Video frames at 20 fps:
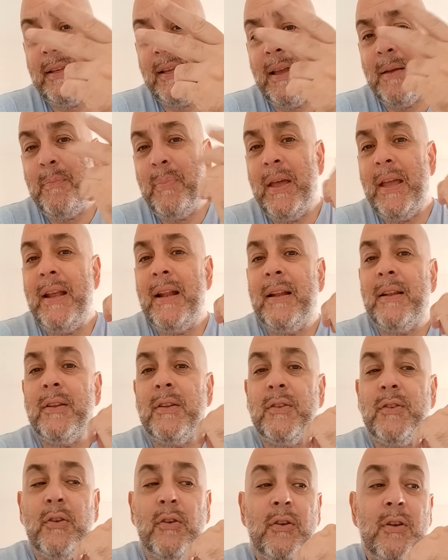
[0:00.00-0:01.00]
to get paid on
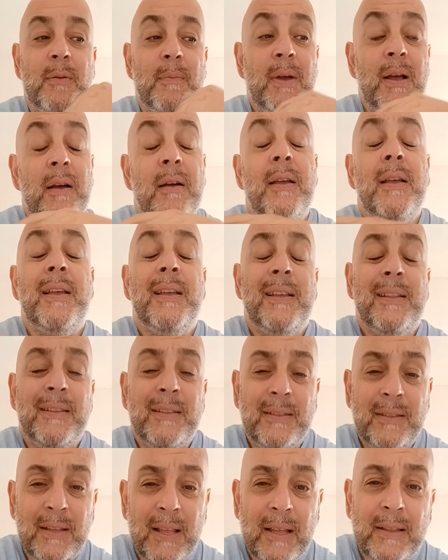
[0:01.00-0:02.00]
a certain amount,
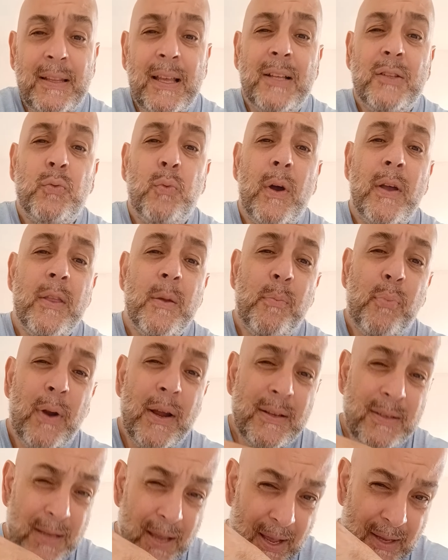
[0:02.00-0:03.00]
that's why the
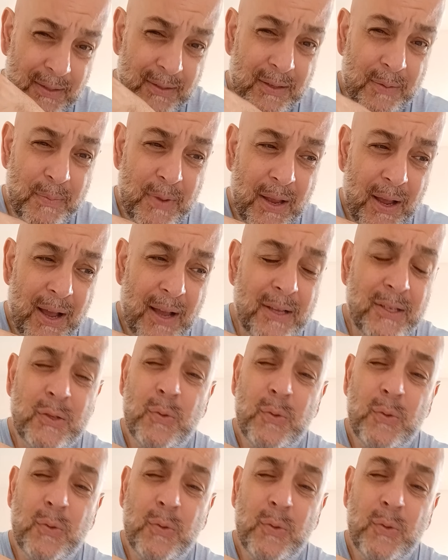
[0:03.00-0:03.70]
price has to be high.